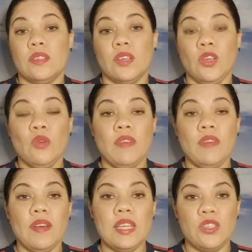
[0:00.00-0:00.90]
You're
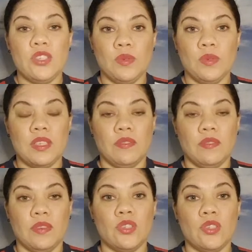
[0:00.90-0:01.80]
very intuitive,
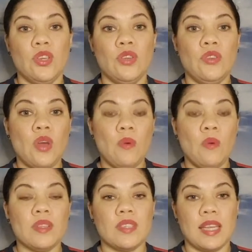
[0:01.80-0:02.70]
so you know
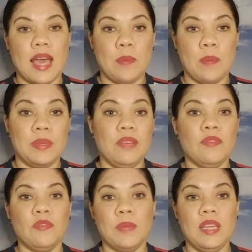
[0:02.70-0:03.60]
what's going to happen. Even
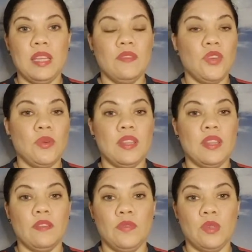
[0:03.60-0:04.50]
for many of you in
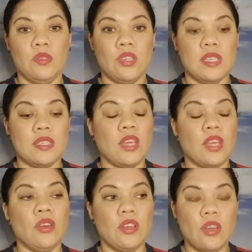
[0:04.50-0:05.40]
the future, it's like
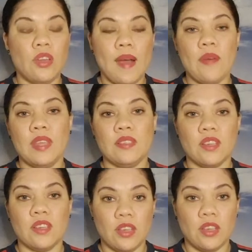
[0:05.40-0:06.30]
you're going to know how things are
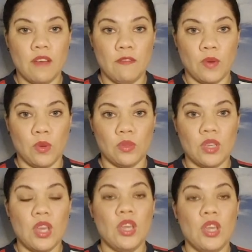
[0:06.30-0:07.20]
going to unfold.
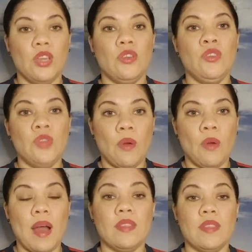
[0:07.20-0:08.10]
You know
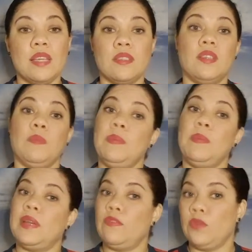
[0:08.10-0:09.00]
how things are going to be
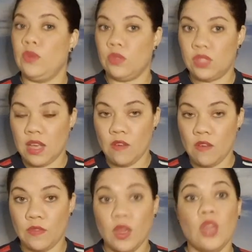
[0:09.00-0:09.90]
better for yourself.
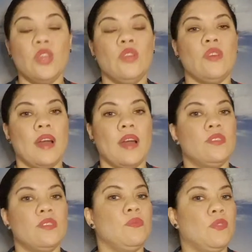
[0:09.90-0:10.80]
You know how
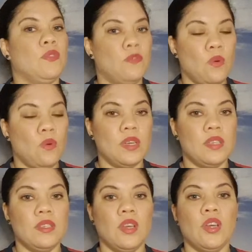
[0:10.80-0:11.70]
to move
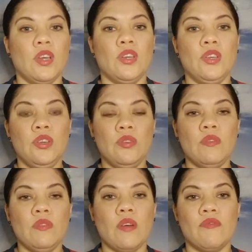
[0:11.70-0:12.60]
forward.
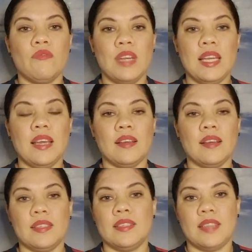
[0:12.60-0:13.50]
You are really
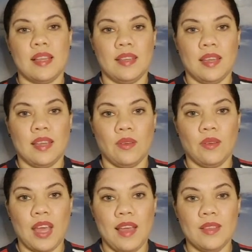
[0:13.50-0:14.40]
understanding,
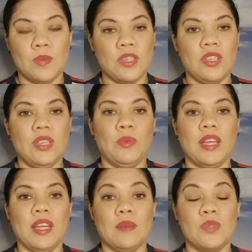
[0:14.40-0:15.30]
okay? Especially when
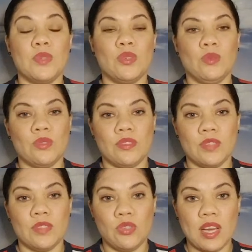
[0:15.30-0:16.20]
it comes to laws of
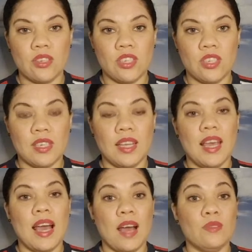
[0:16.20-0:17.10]
attraction,
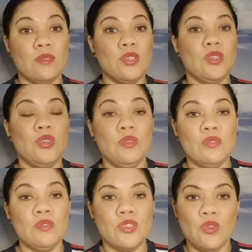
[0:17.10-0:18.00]
how to
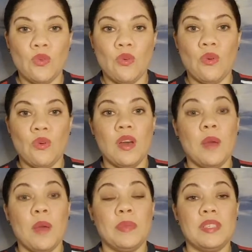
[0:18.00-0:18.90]
use your
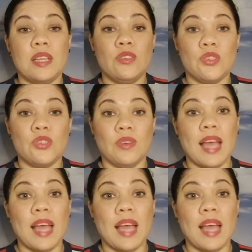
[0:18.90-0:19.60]
potential